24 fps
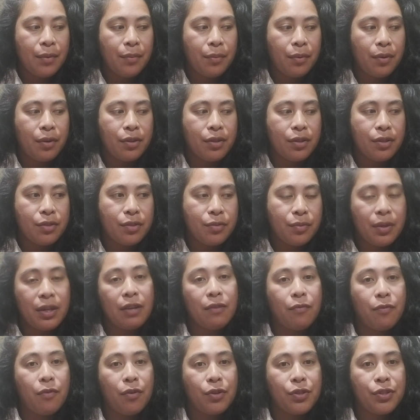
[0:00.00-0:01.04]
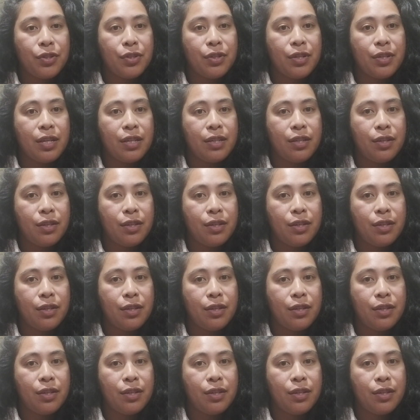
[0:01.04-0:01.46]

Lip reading: was really fortunate